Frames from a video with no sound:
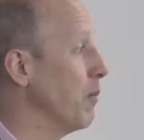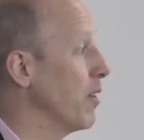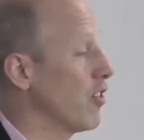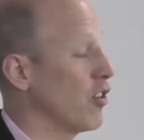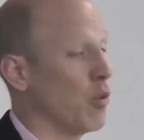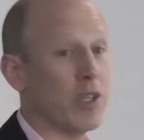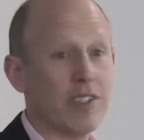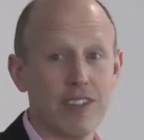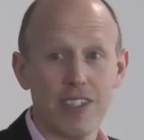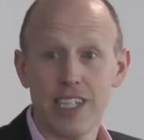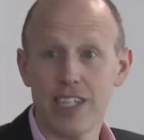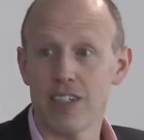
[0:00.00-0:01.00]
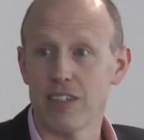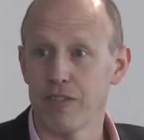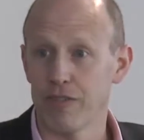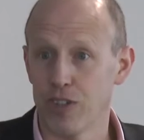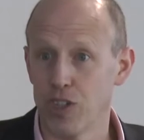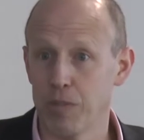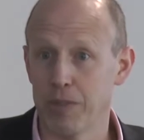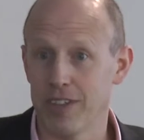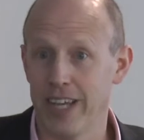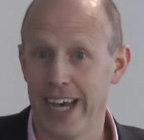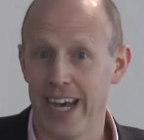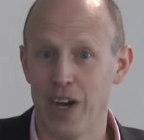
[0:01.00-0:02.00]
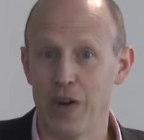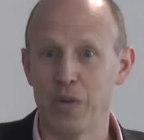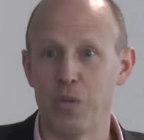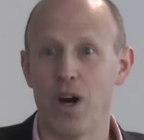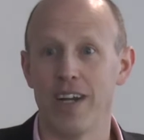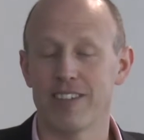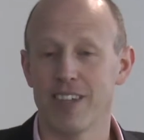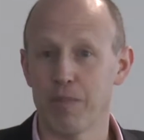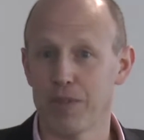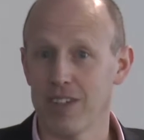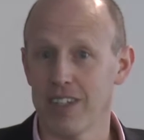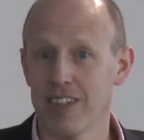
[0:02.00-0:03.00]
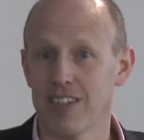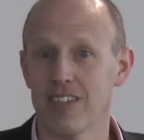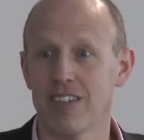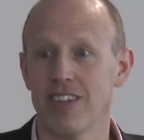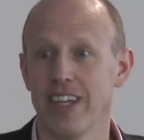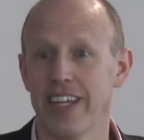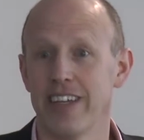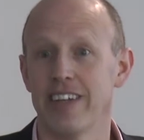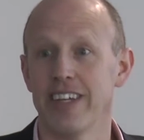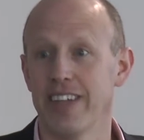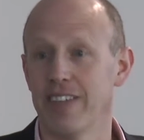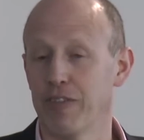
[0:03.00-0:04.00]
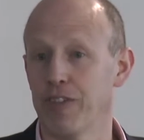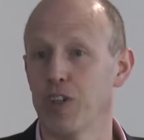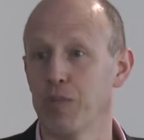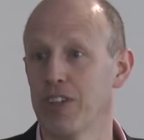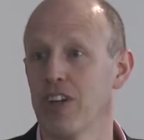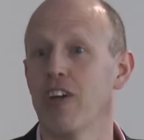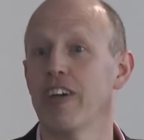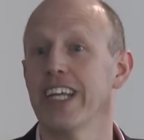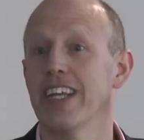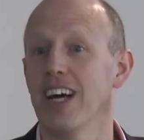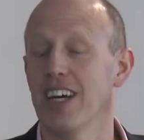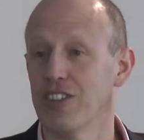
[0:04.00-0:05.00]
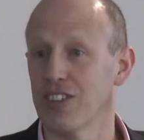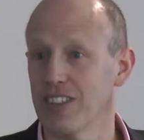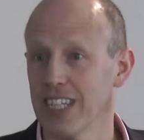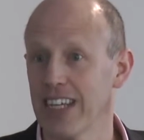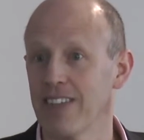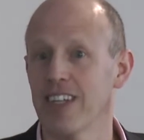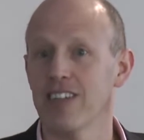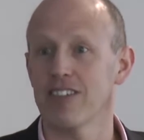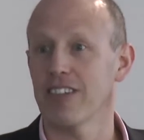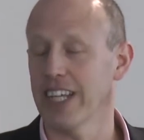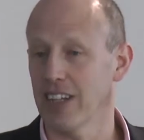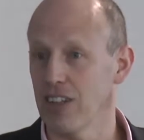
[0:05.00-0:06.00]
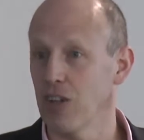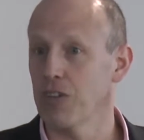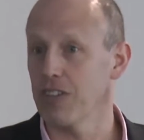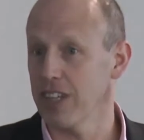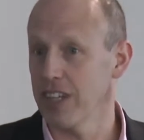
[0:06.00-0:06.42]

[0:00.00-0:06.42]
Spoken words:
So we're seeing firms now wise up to this, and the firms that already understand this, they closely